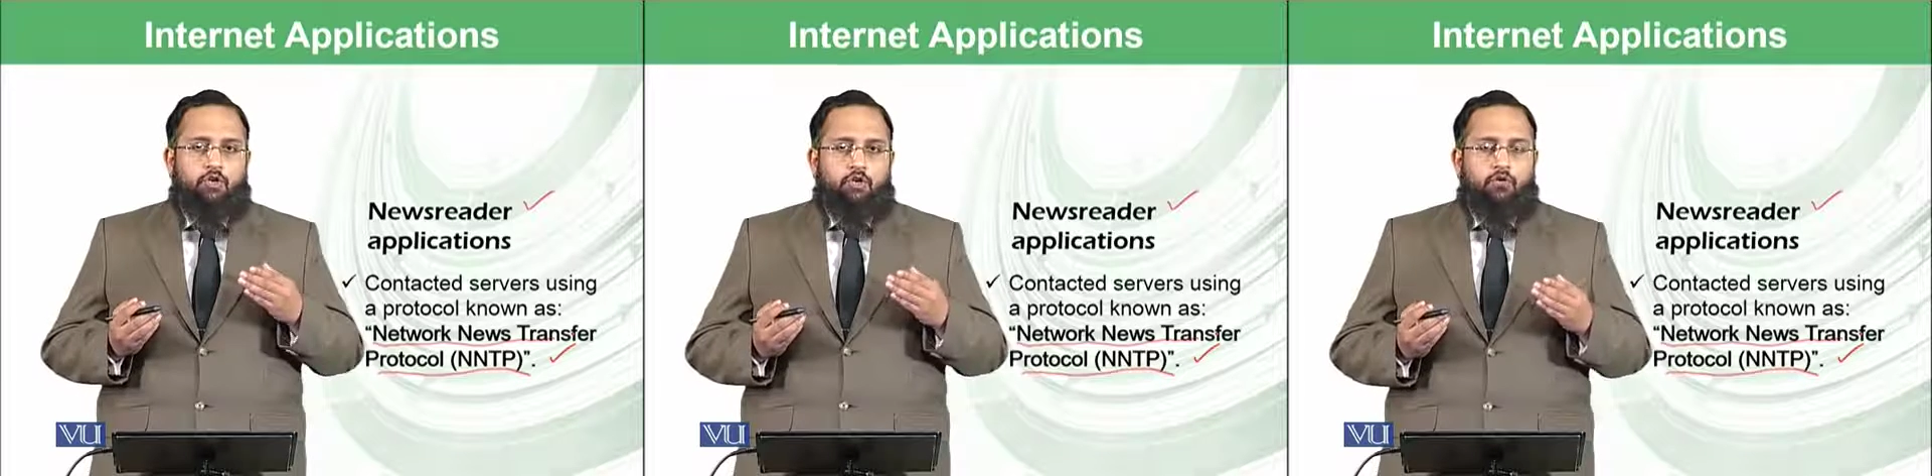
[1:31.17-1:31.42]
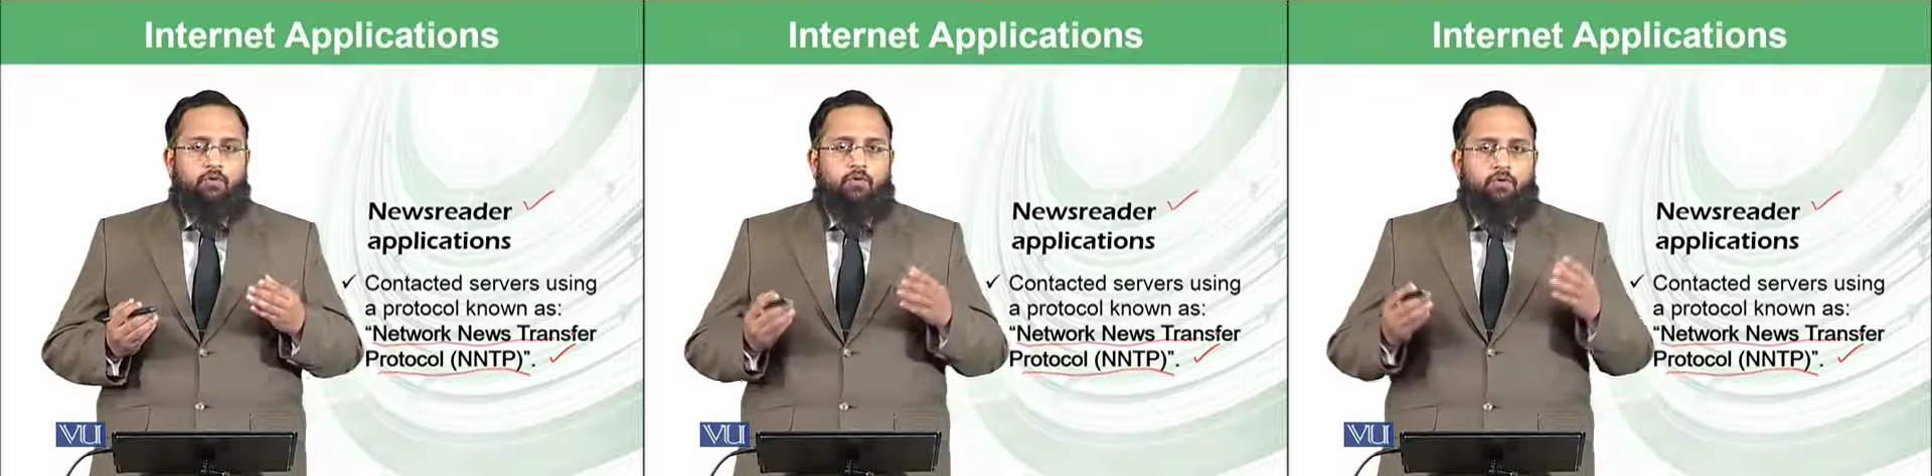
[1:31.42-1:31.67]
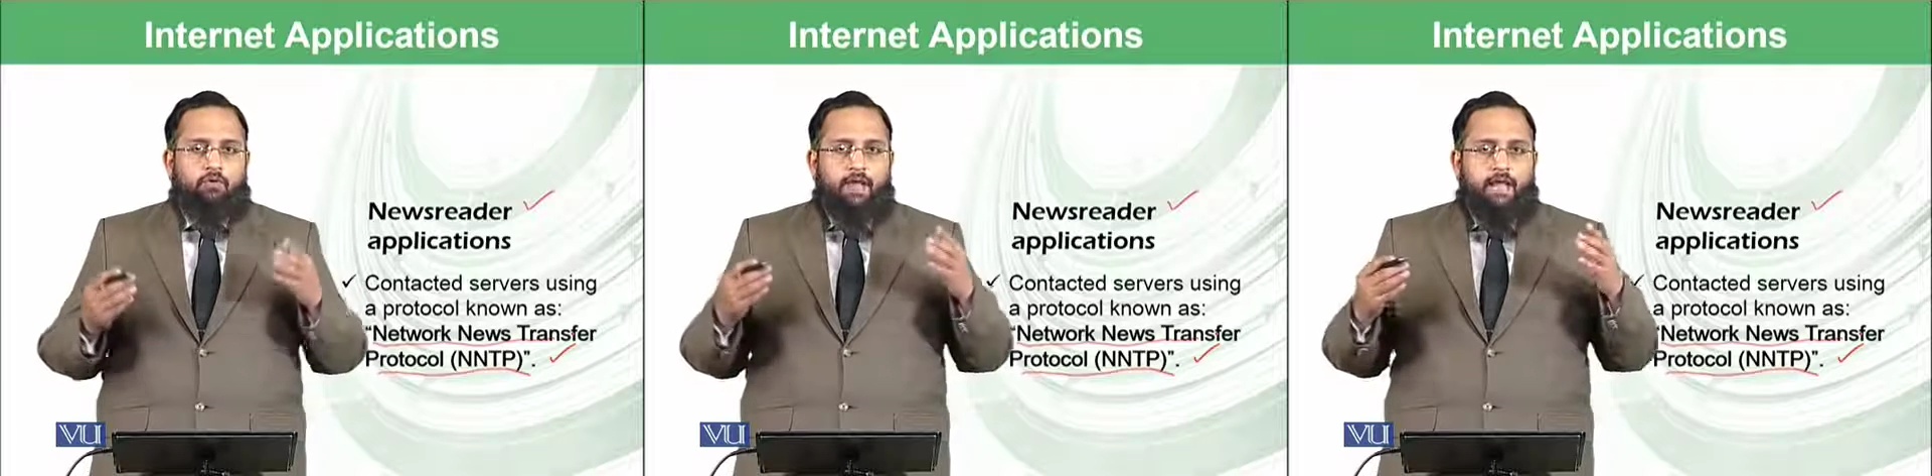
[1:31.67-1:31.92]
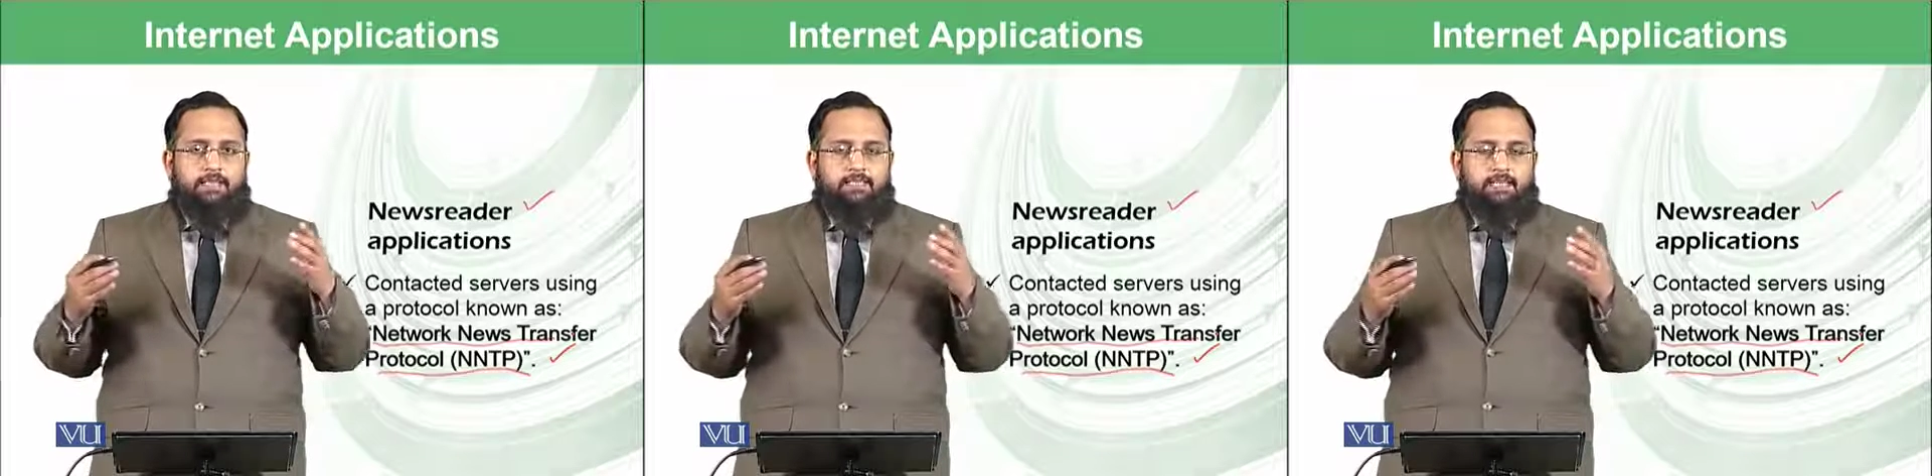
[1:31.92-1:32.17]
to
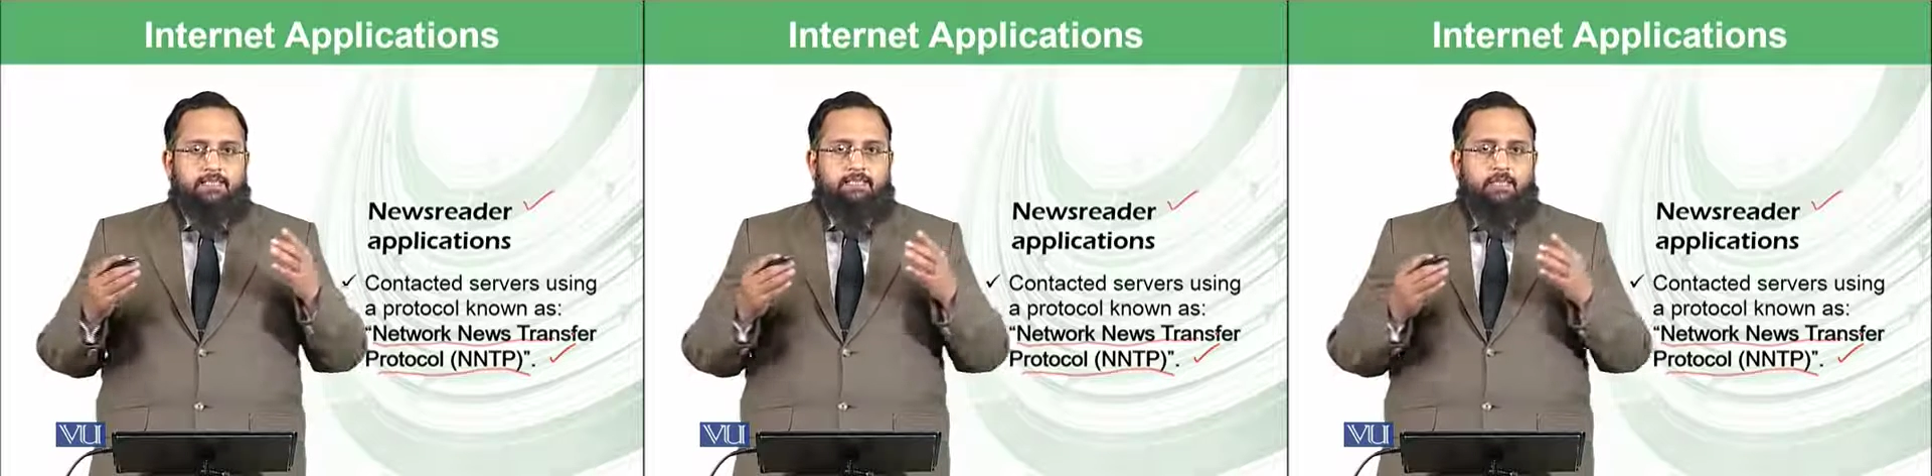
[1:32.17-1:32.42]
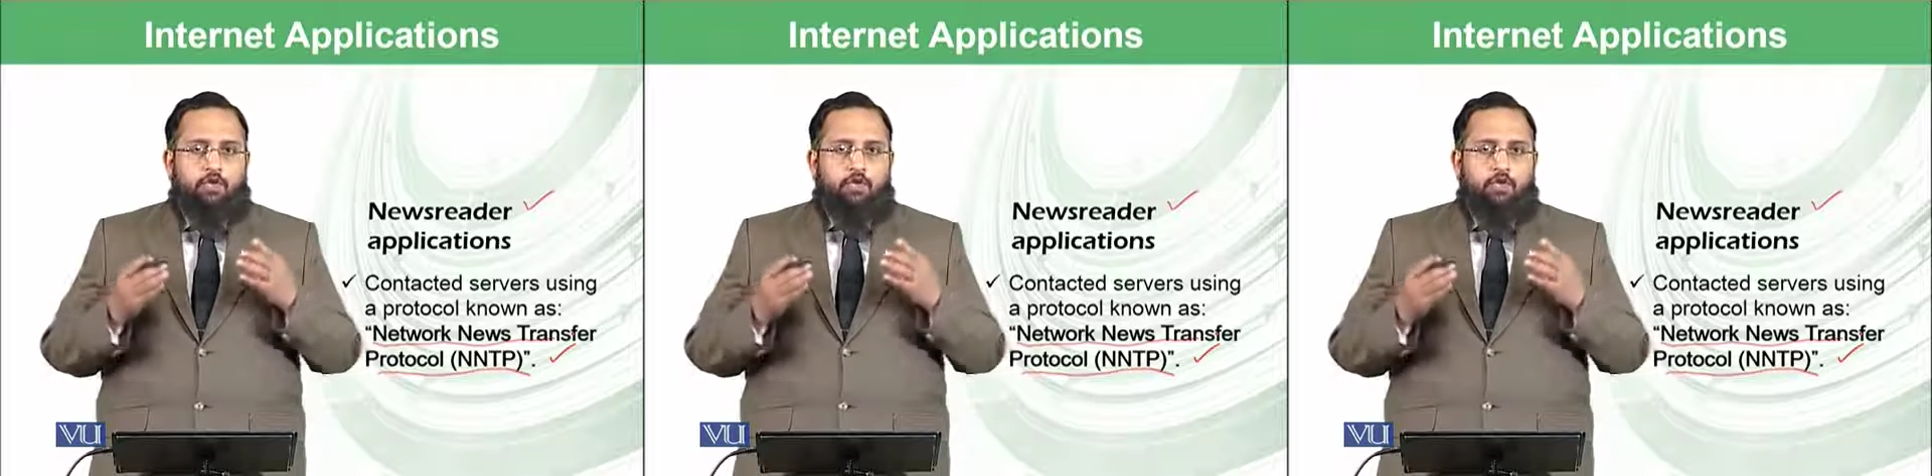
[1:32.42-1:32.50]
access the